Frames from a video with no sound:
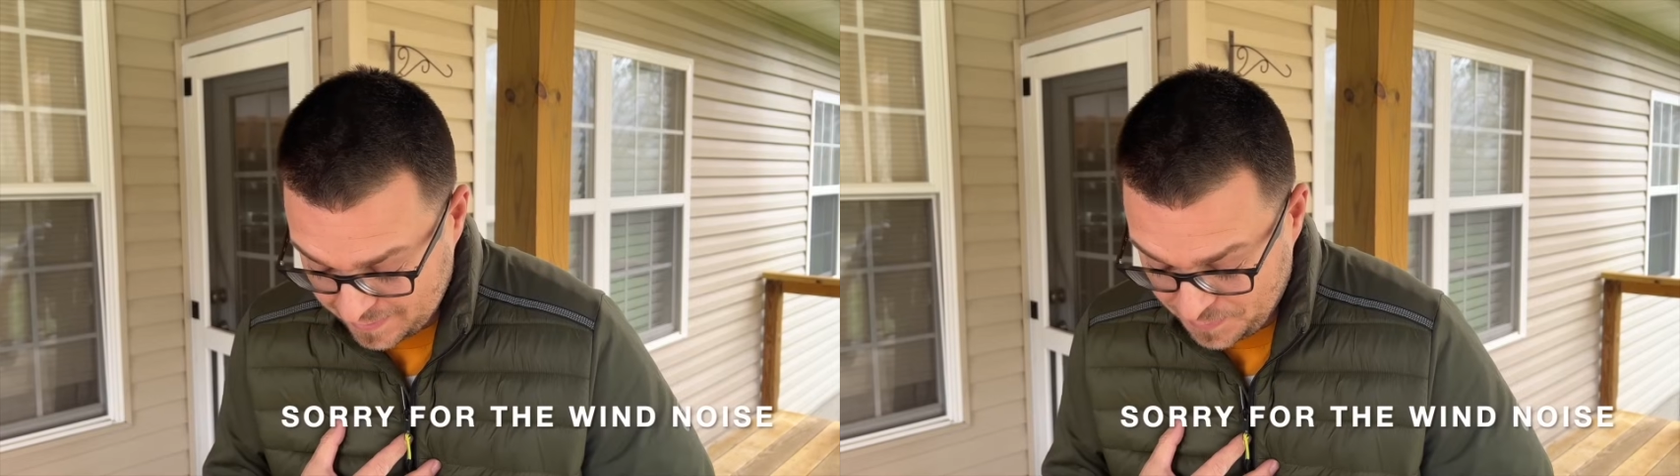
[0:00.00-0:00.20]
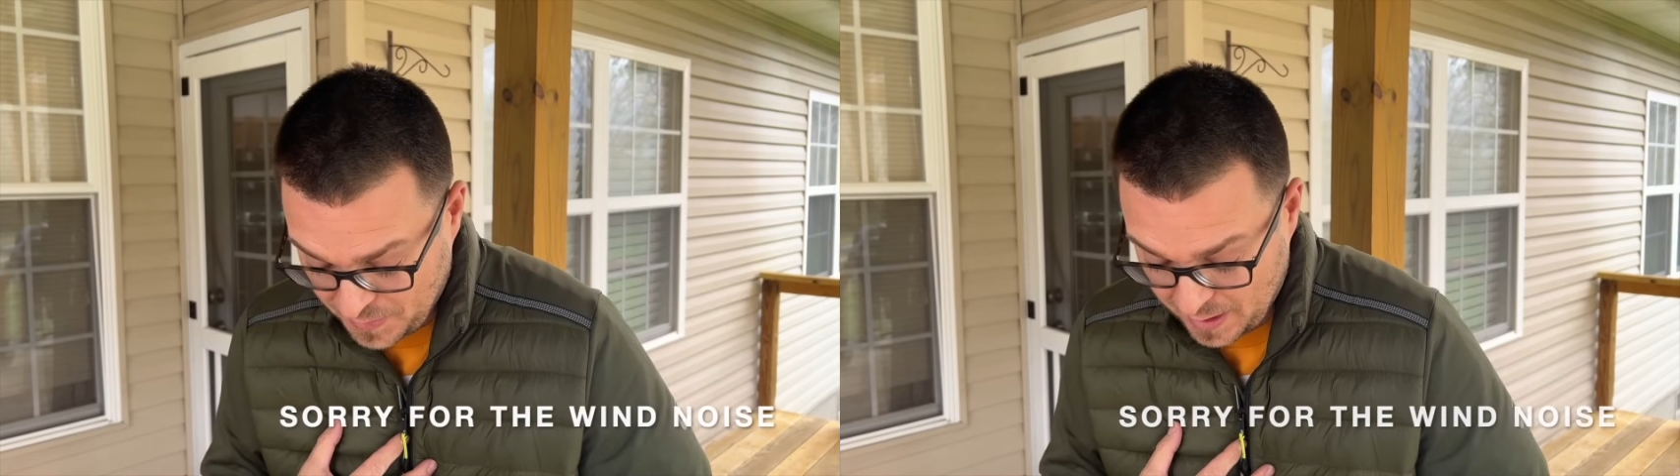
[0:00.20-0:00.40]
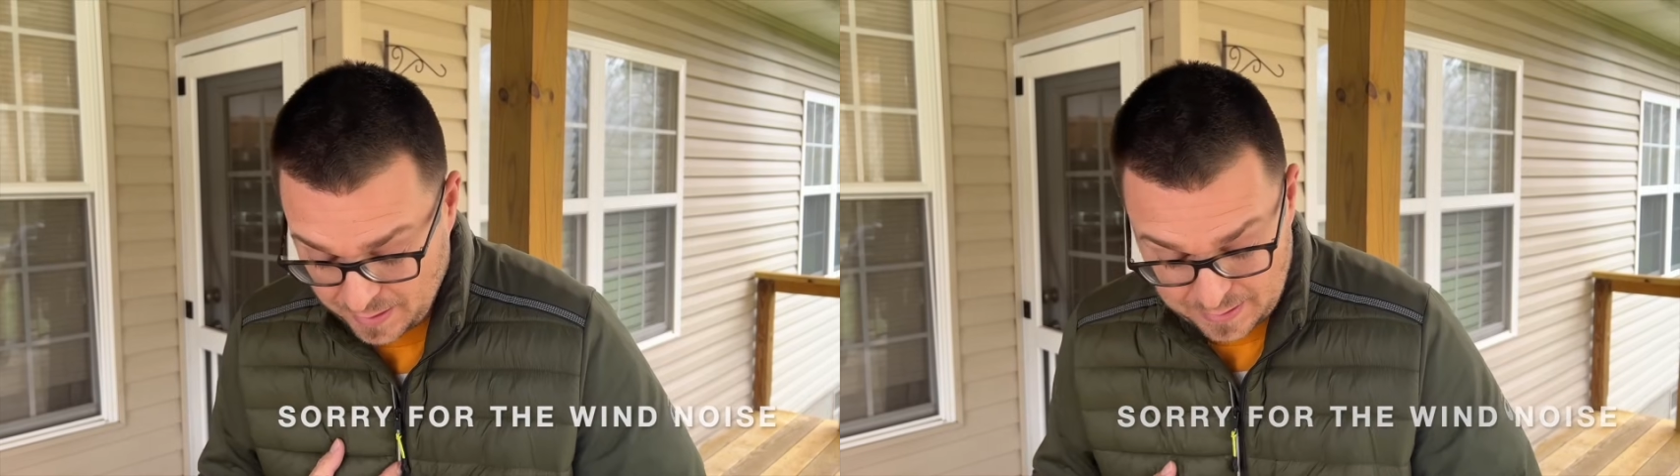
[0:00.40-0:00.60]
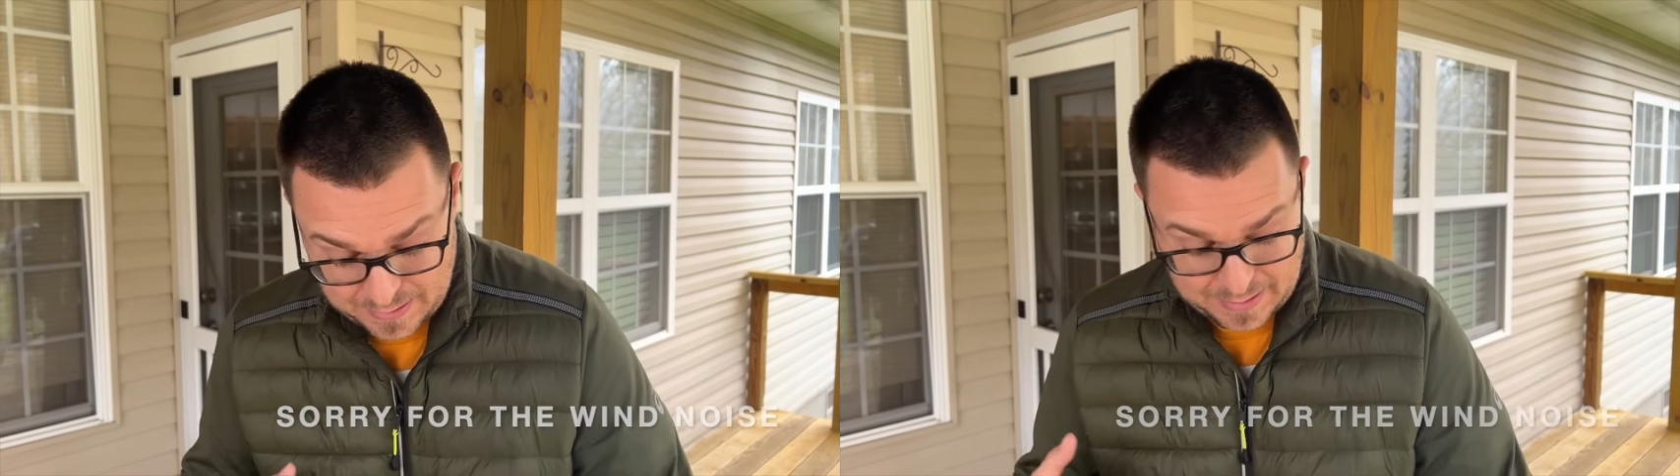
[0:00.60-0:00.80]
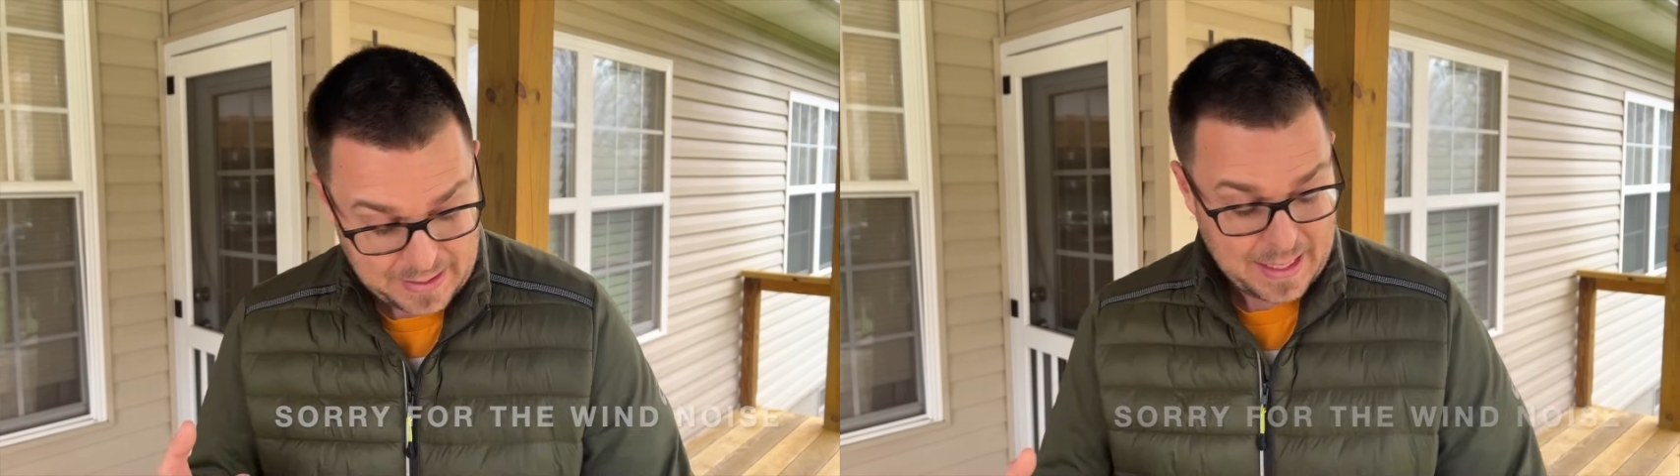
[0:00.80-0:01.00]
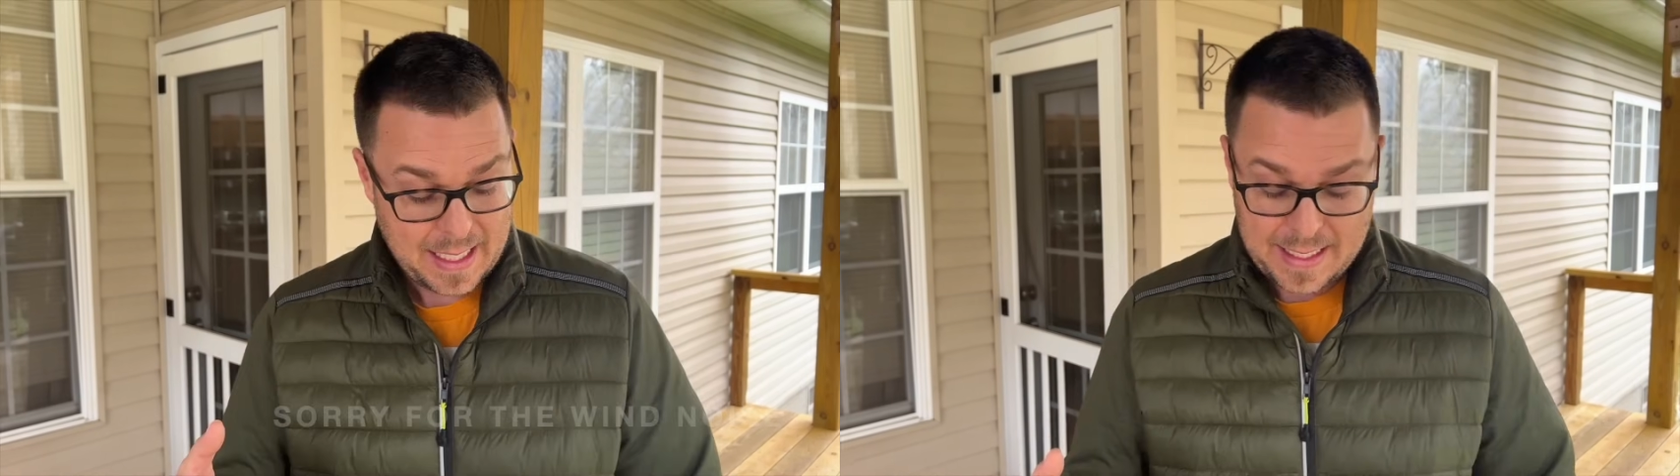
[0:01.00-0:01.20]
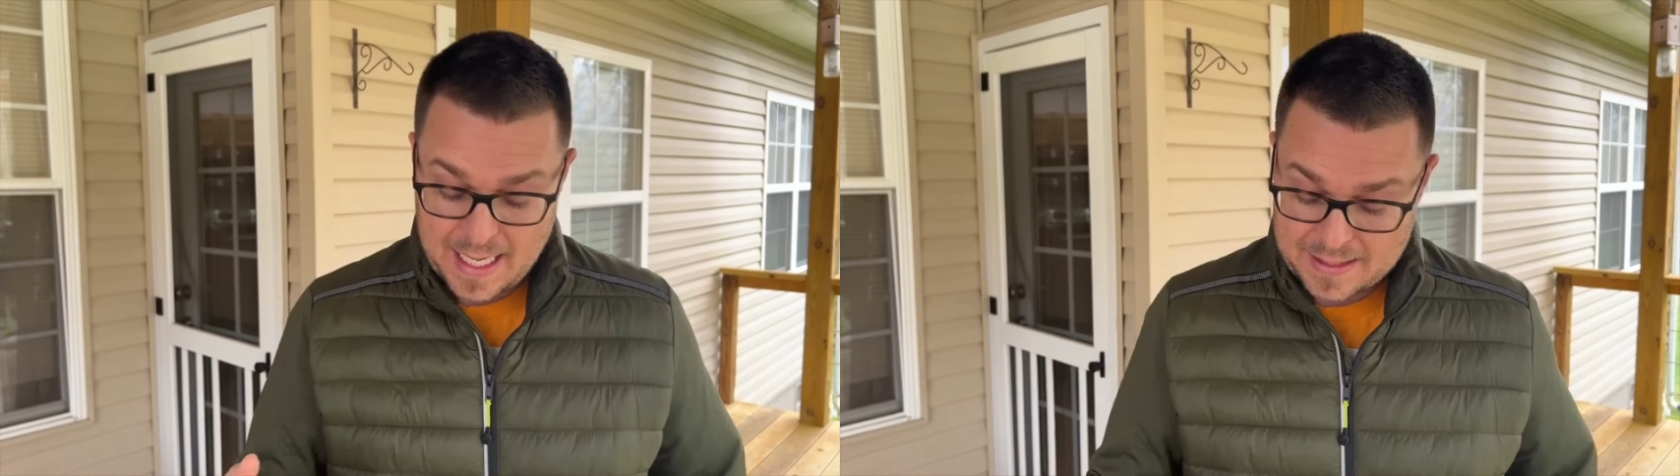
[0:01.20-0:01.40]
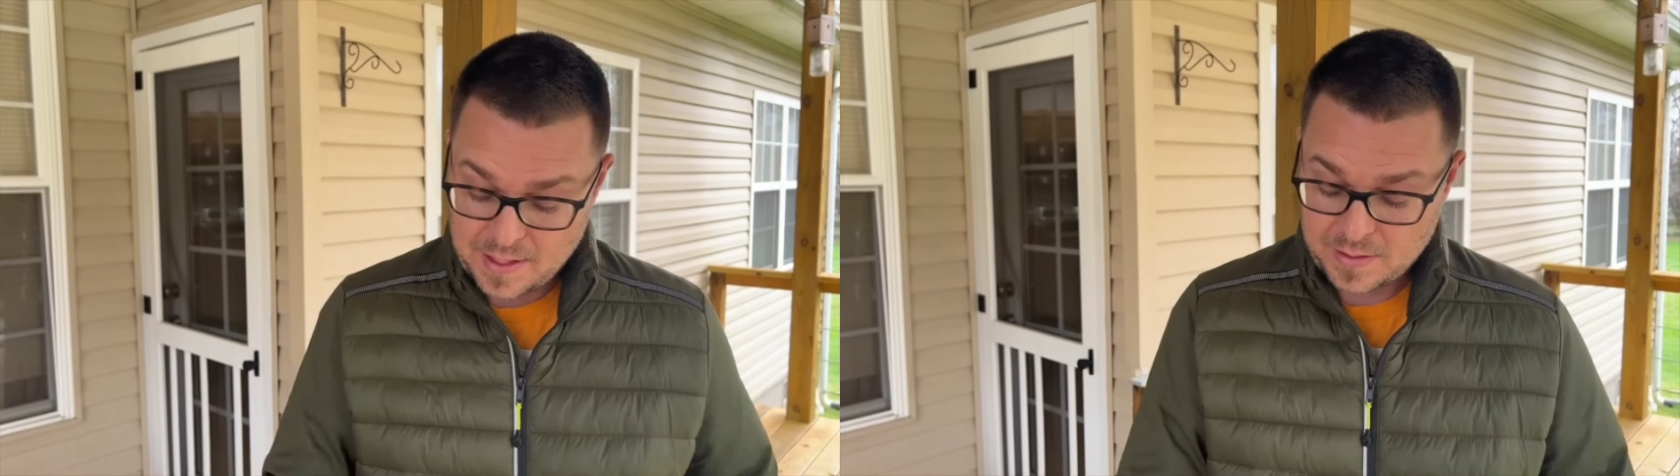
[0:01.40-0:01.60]
okay?
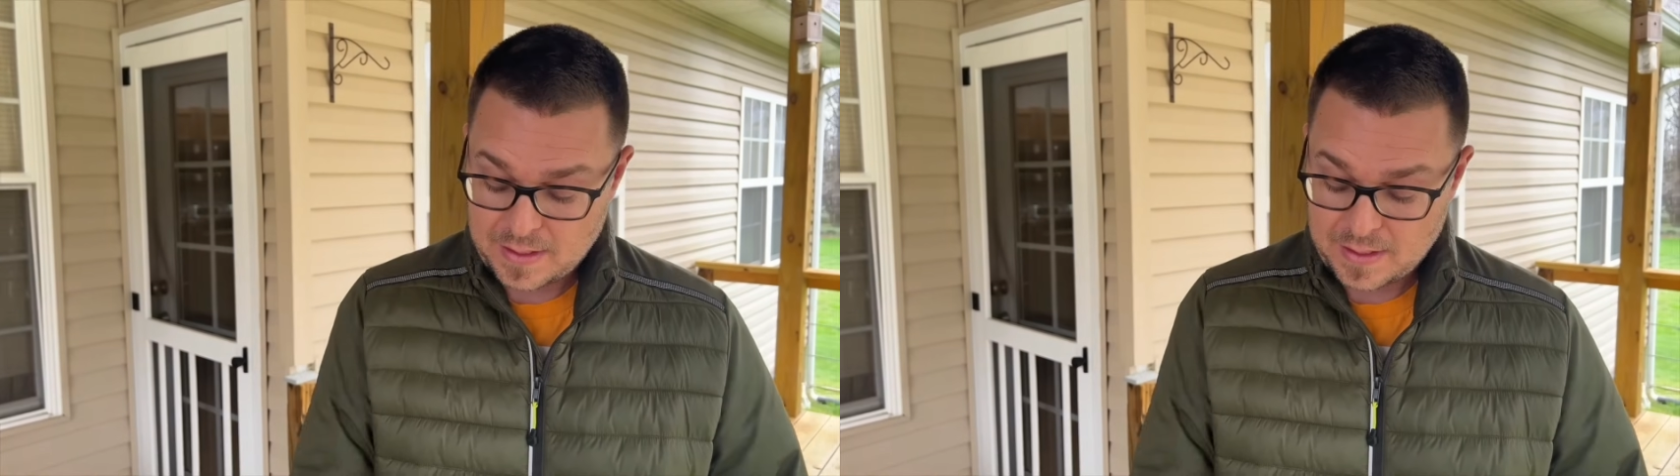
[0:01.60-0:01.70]
Next on the